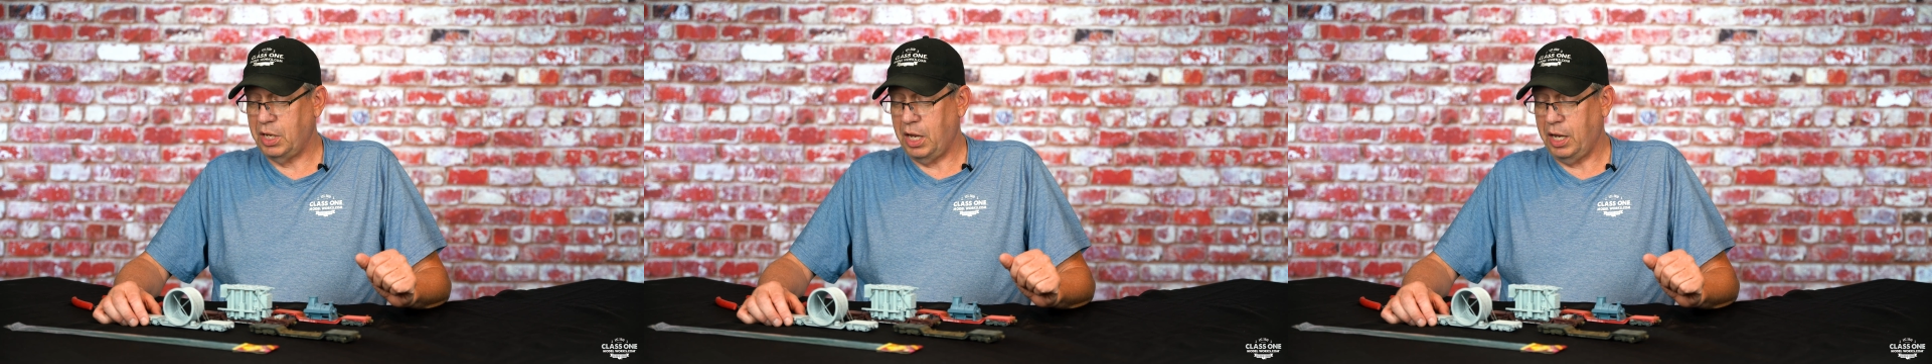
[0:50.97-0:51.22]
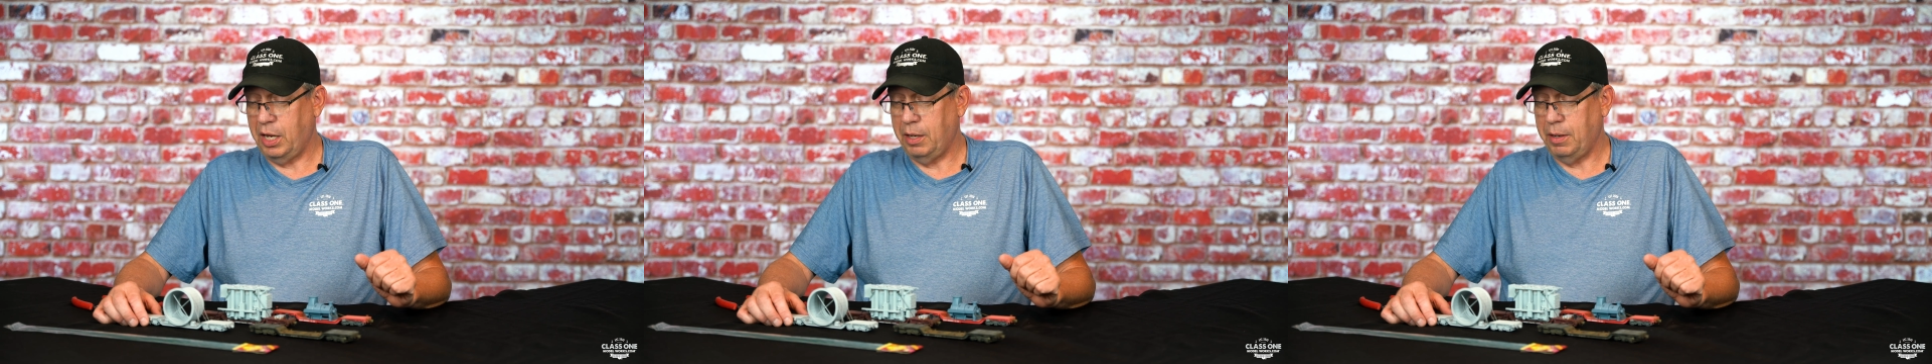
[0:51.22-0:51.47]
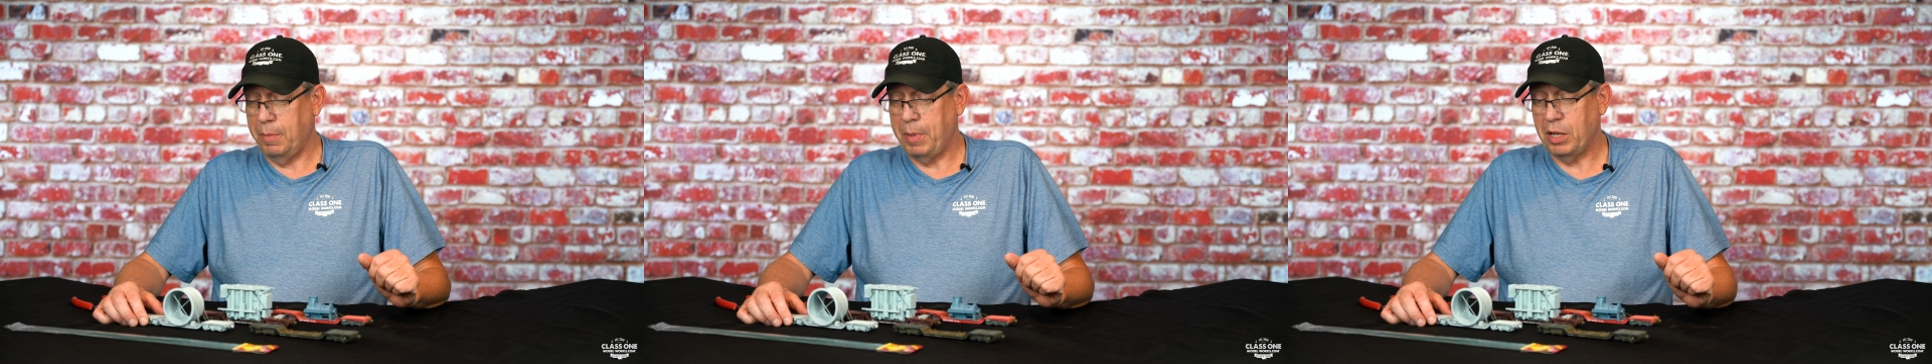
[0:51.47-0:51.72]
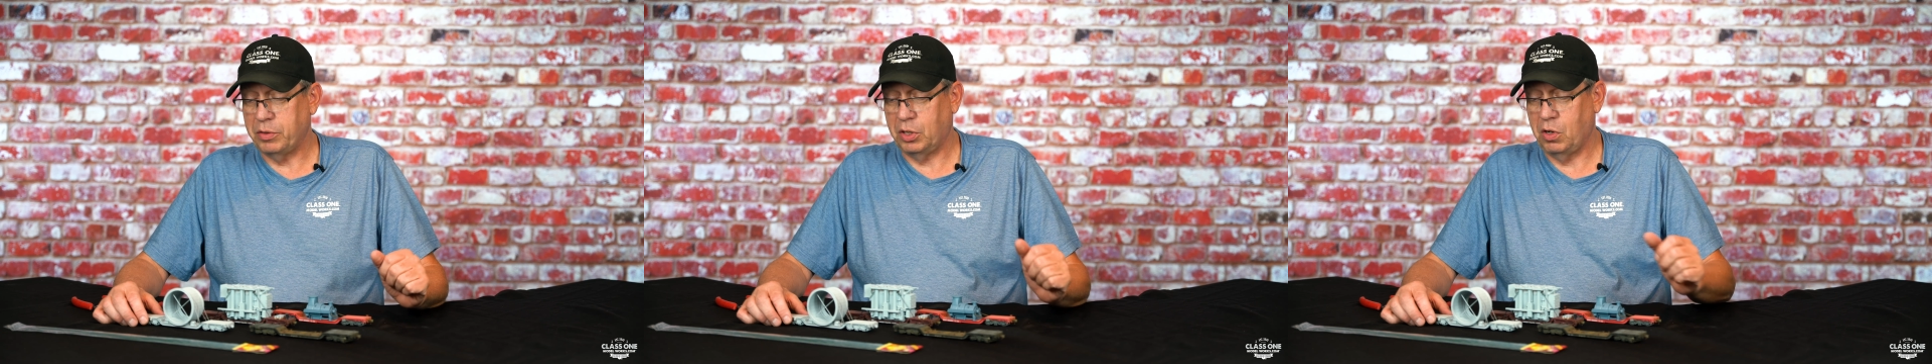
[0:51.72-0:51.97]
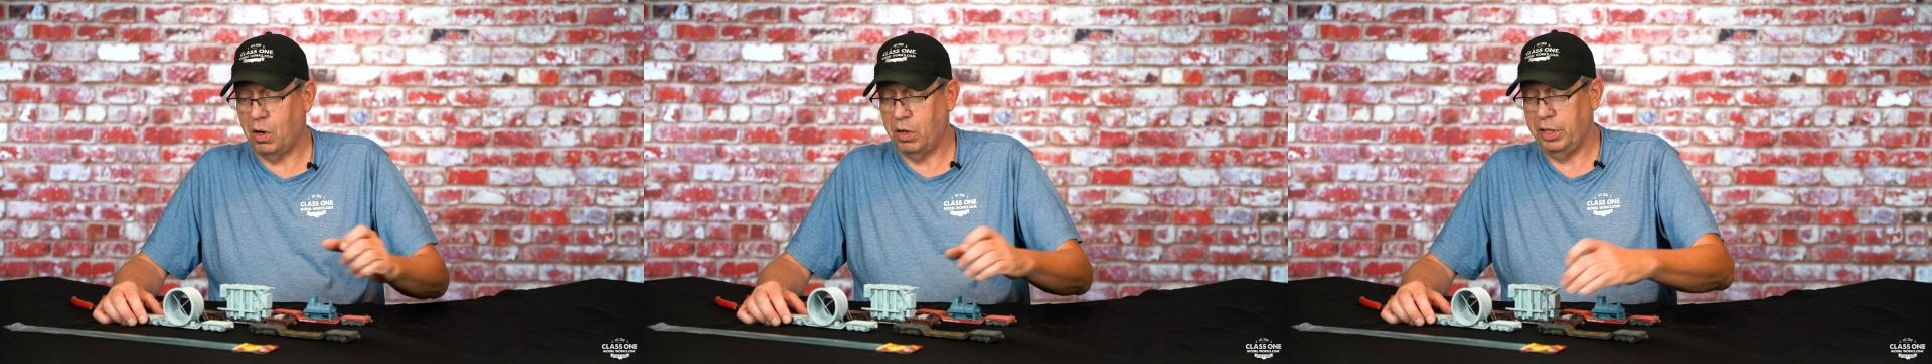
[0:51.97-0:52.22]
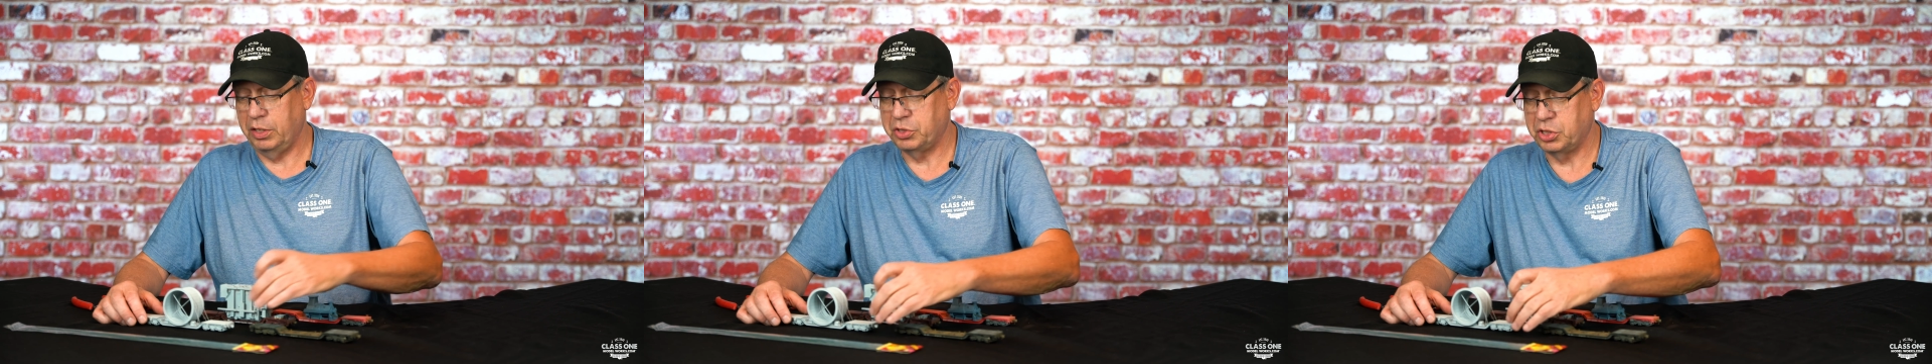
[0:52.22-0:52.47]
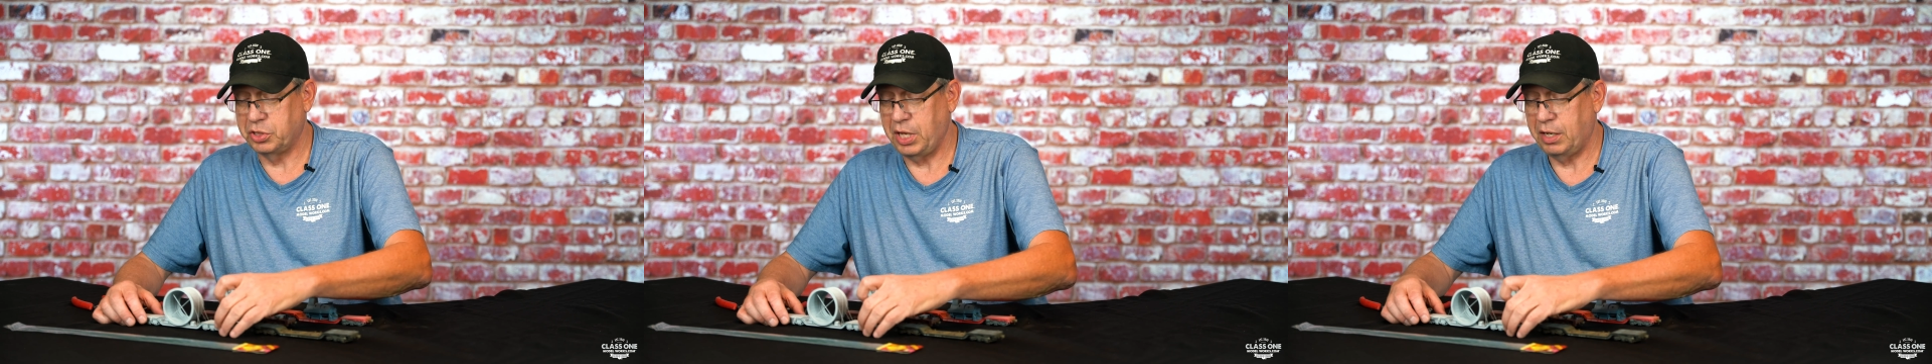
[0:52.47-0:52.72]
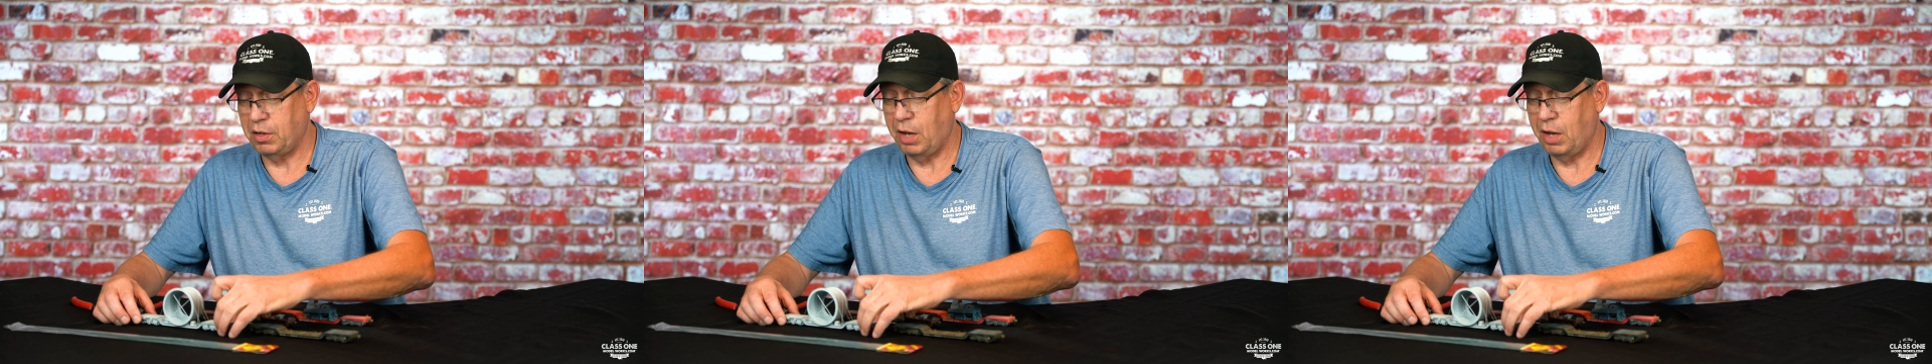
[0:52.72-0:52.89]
about the car is that